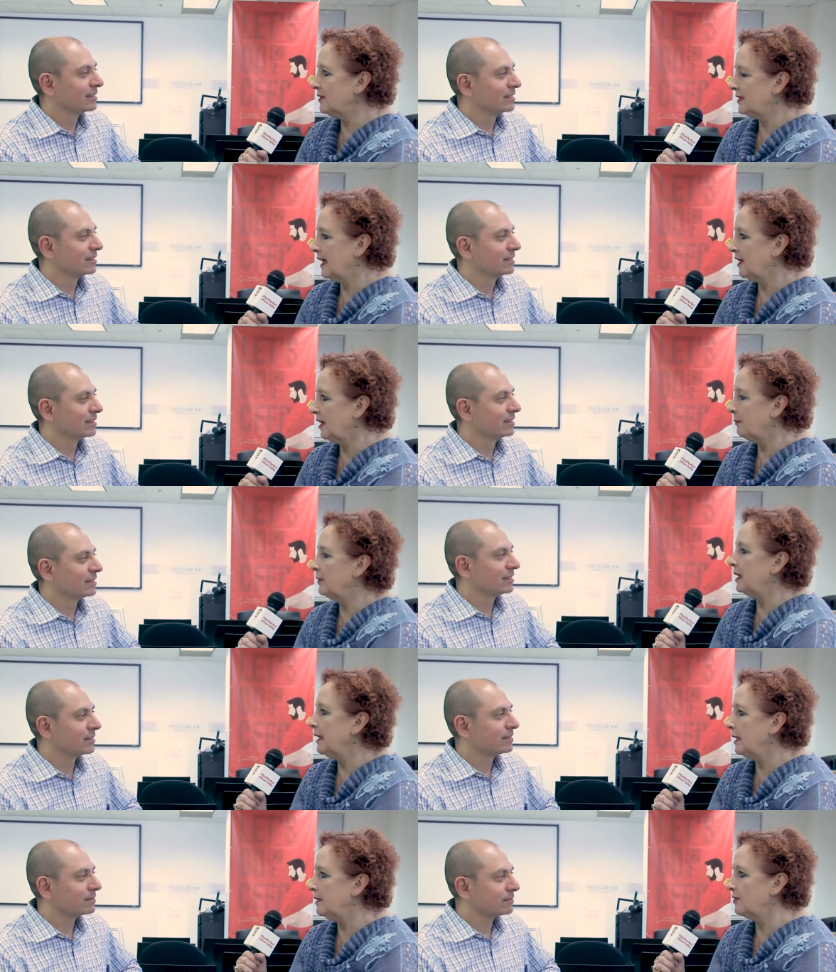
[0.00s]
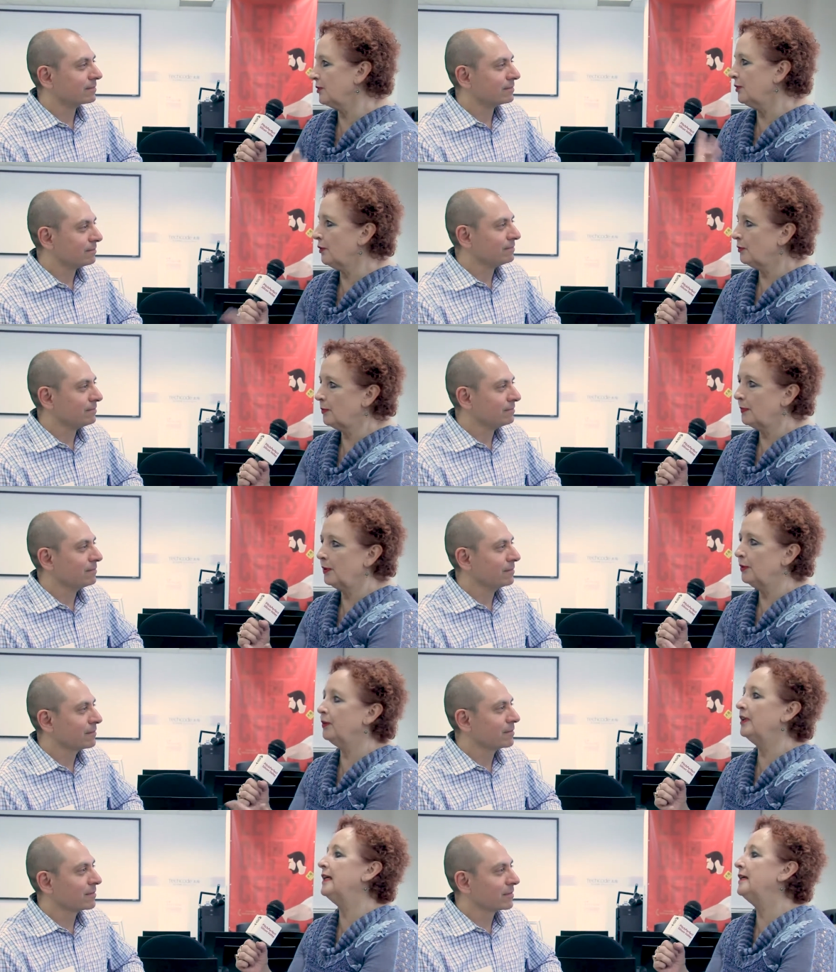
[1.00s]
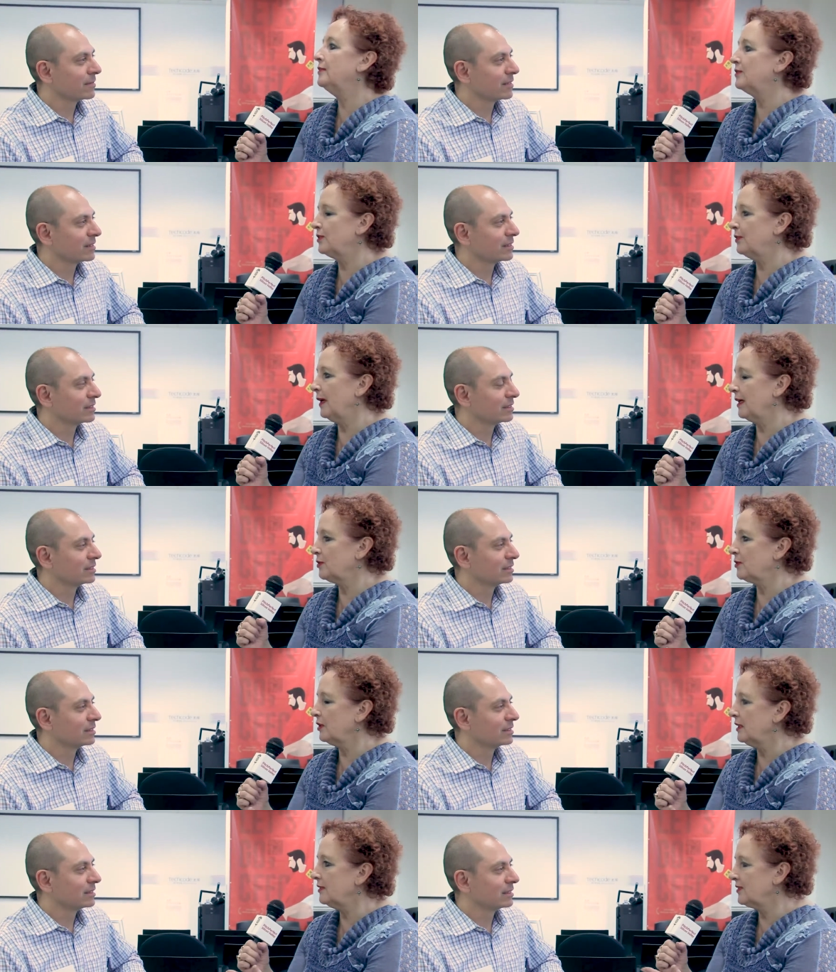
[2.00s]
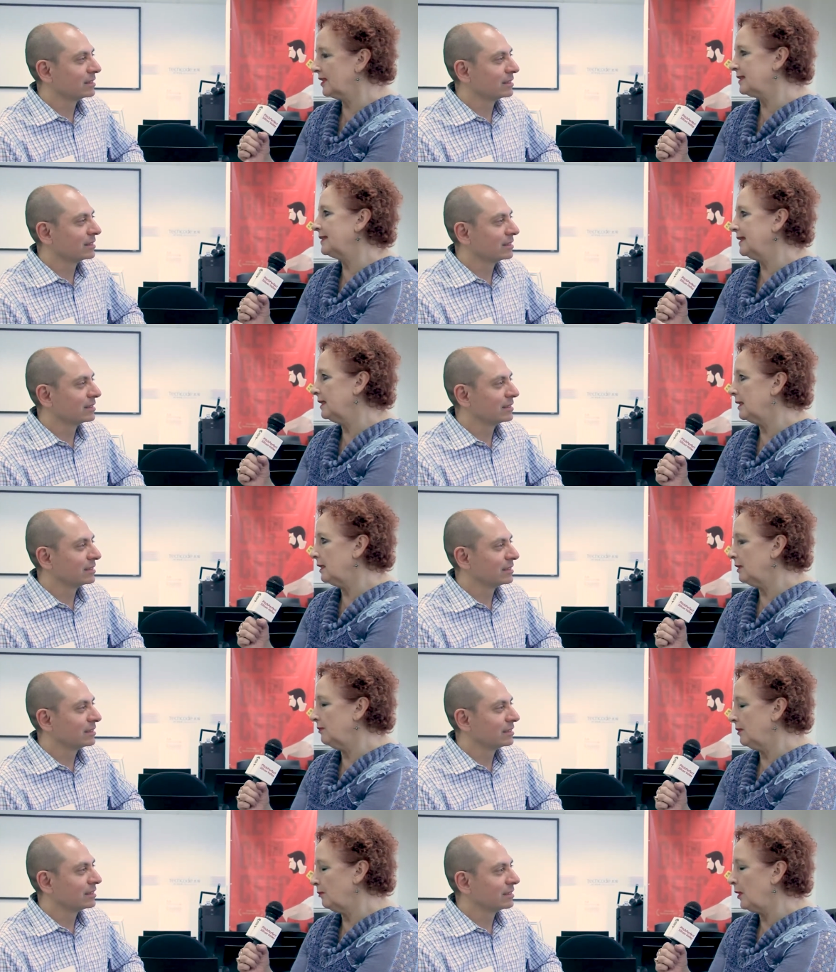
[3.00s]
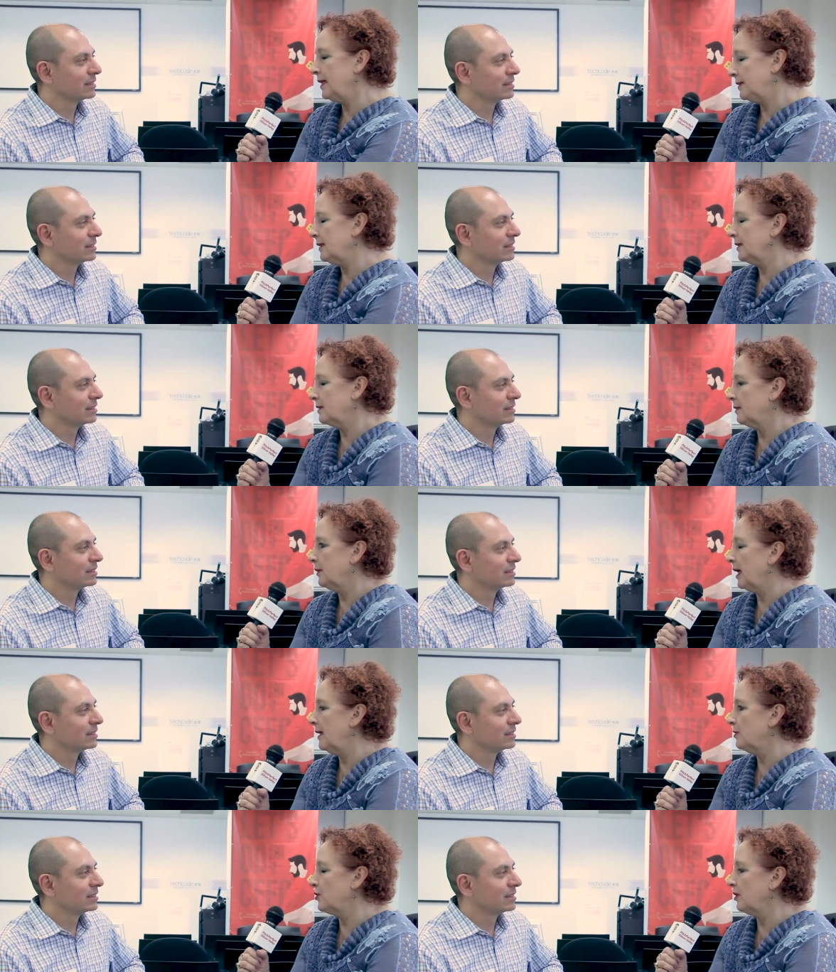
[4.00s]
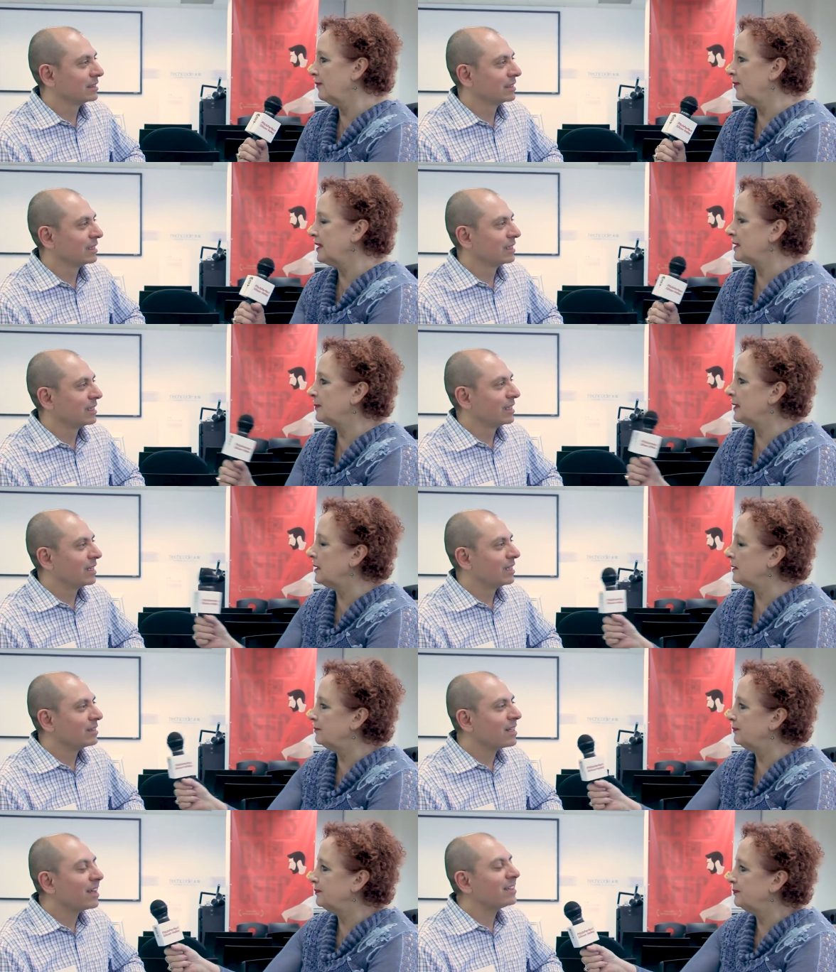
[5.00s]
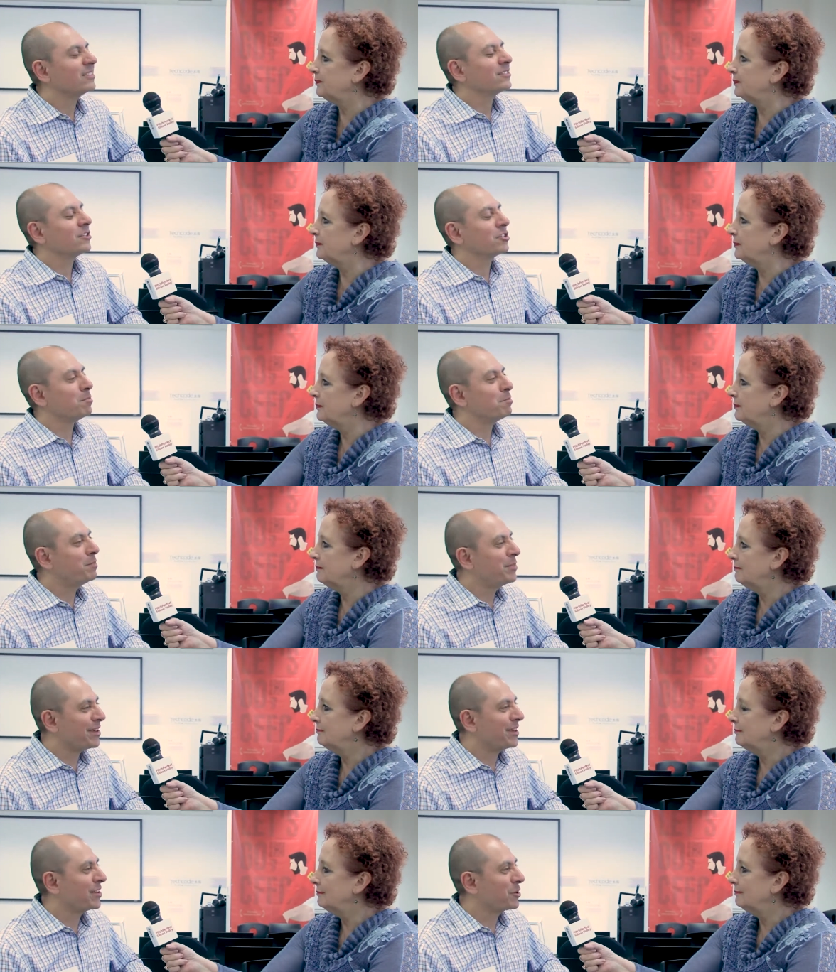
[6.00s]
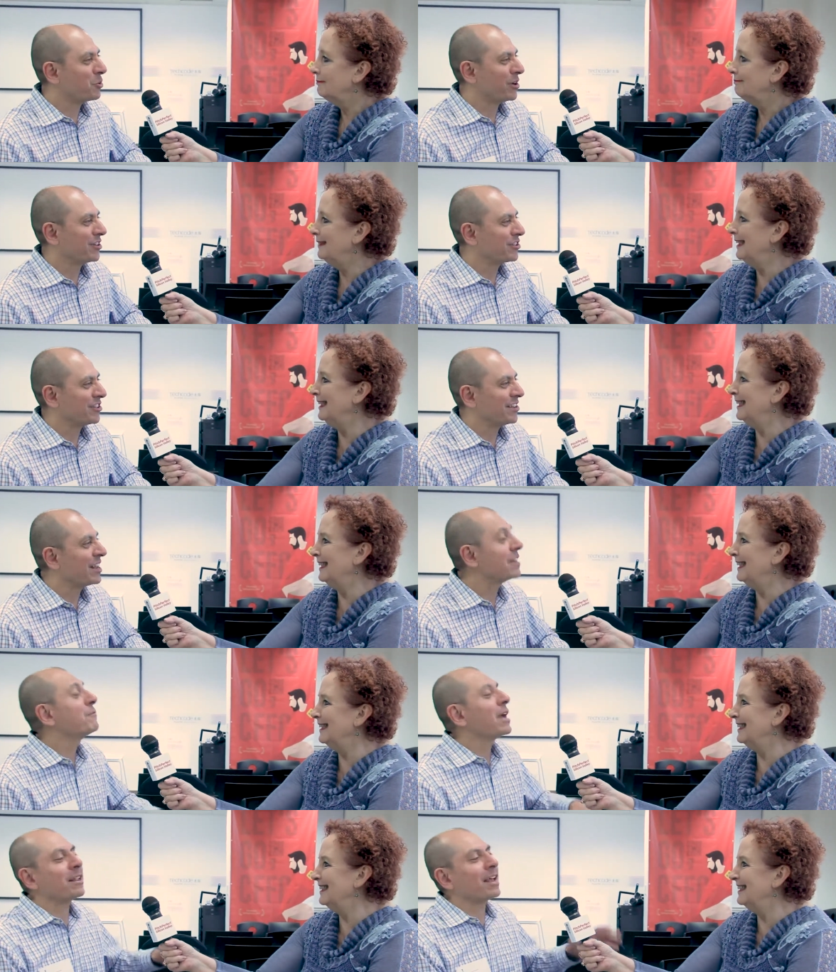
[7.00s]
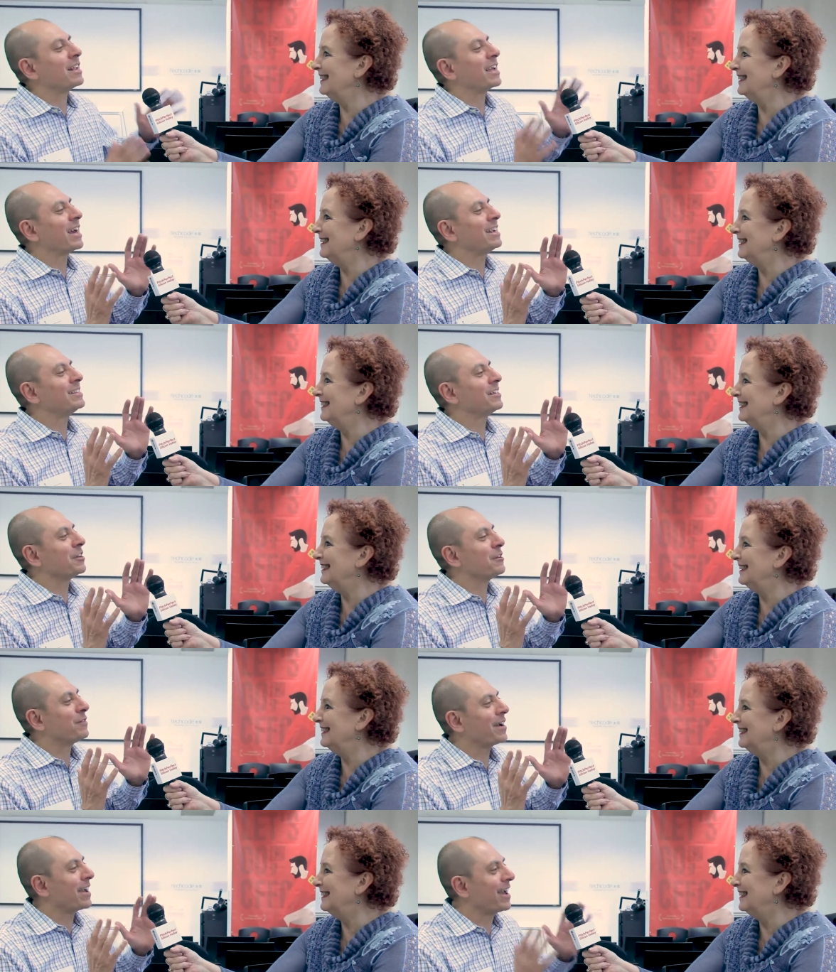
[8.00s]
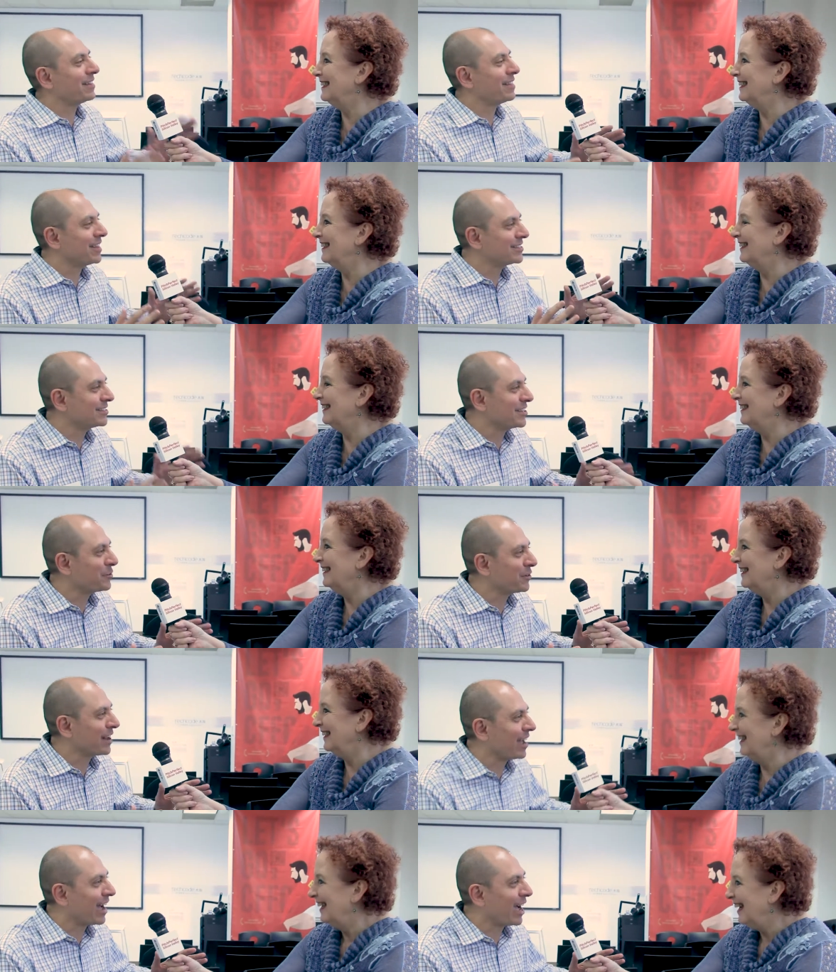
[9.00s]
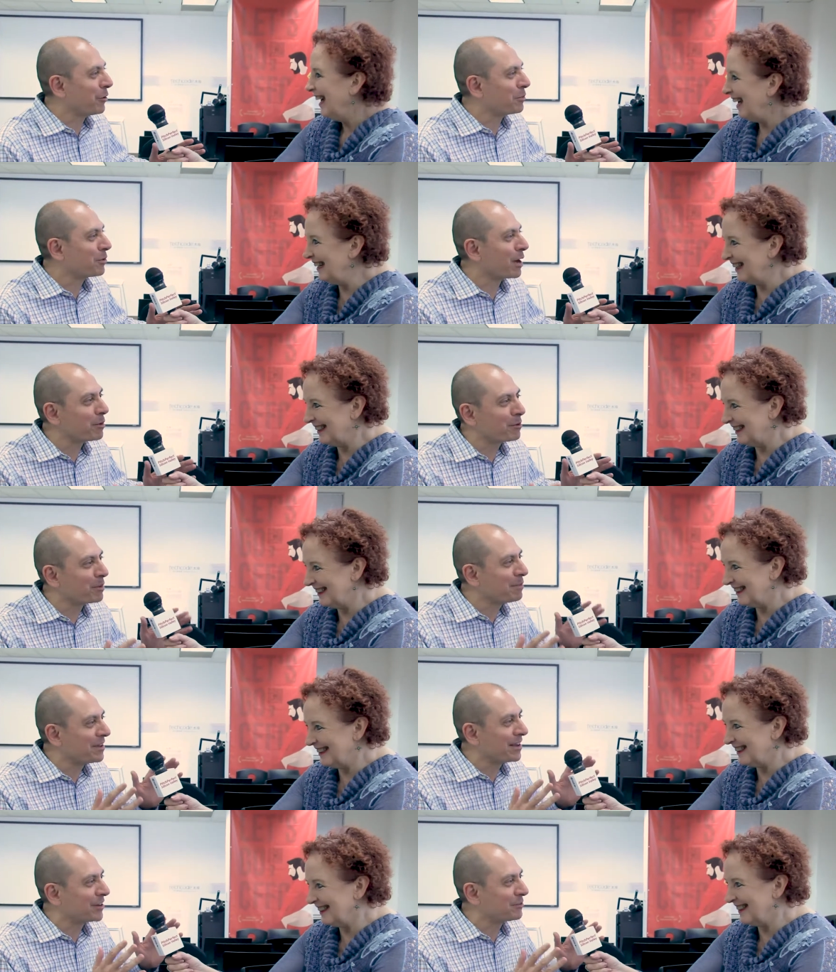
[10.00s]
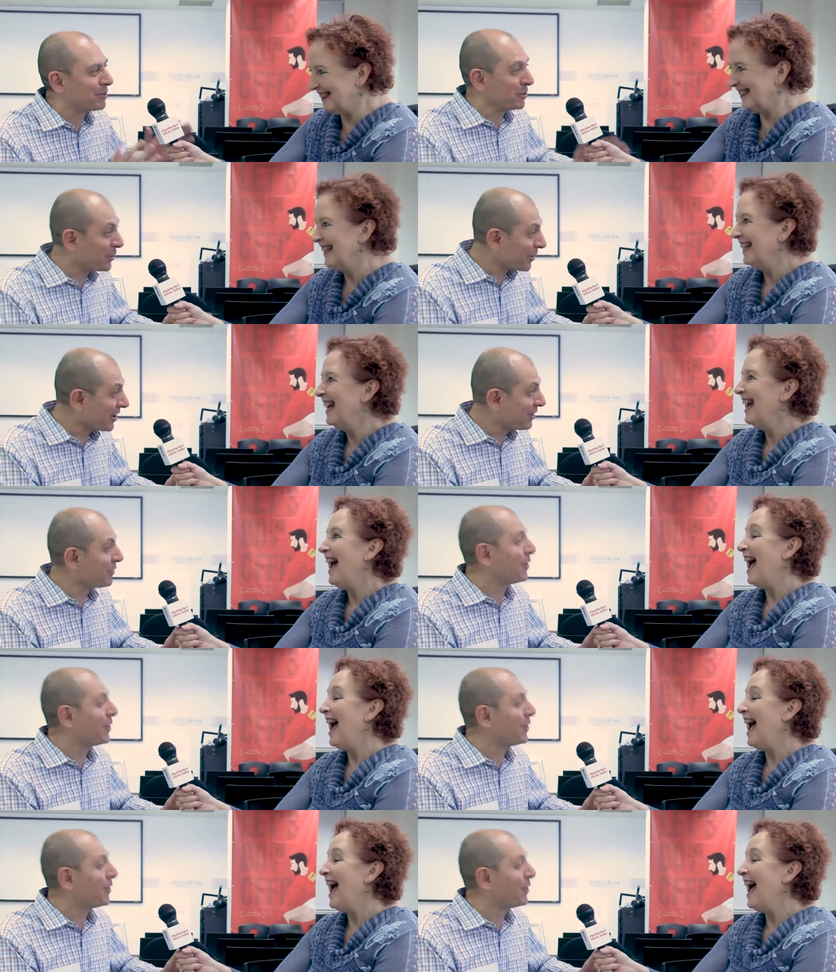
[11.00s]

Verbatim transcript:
Speaker 1: a startup needs or an entrepreneur needs to actually succeed at raising some angel investment?
Speaker 2: That is such a big question. And if and I got to tell you, if I had that secret, I would probably be an entrepreneur